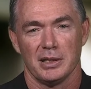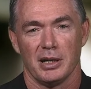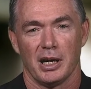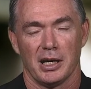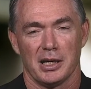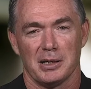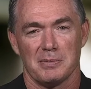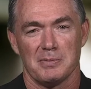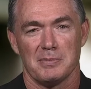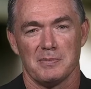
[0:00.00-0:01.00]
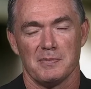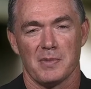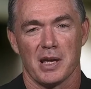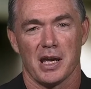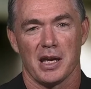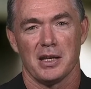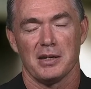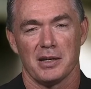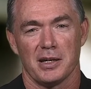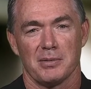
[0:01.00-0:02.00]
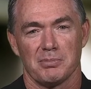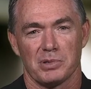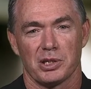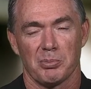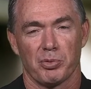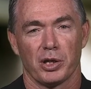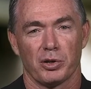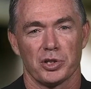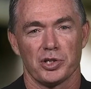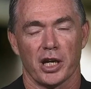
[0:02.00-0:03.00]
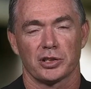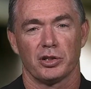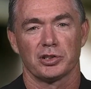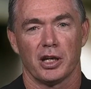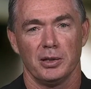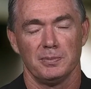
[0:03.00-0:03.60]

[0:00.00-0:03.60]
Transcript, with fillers: um, and uh, keep bringing on the jacks, I say.